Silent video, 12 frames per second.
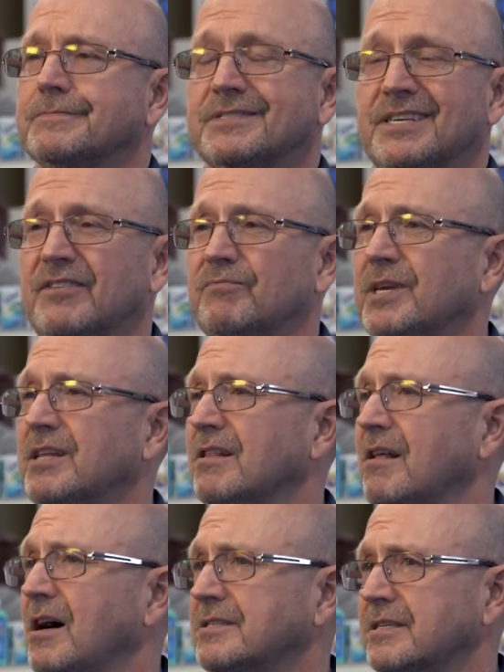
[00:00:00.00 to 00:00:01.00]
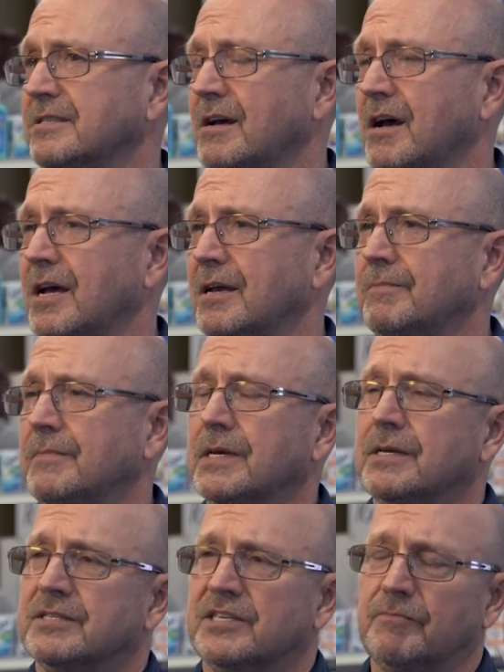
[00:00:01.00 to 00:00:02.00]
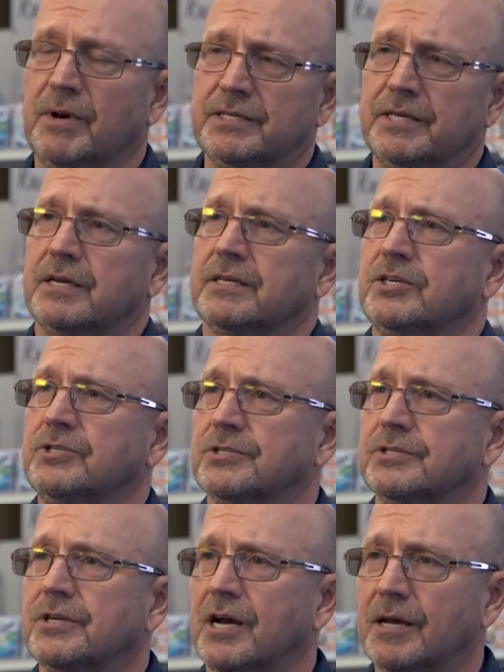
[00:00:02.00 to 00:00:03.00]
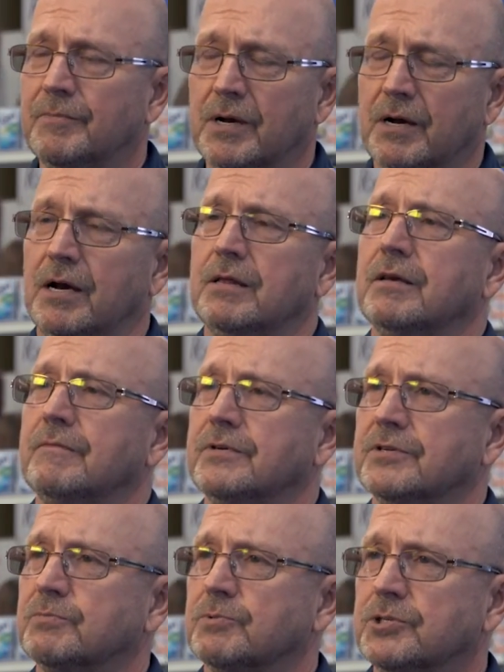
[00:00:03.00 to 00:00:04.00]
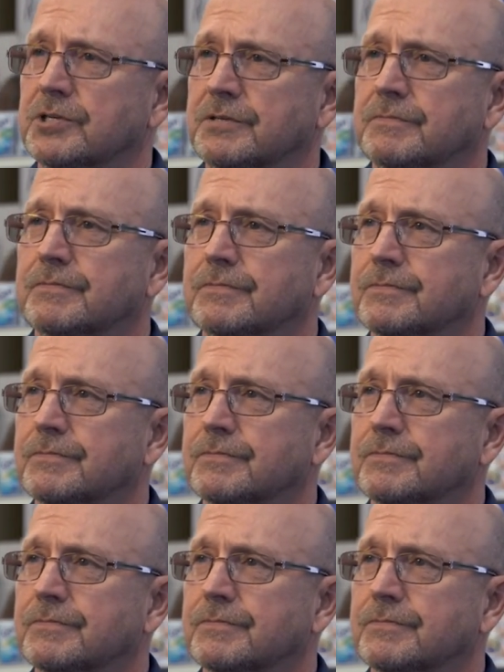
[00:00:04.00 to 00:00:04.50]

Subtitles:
Saved me lots of time, saved my technicians time. I love this machine.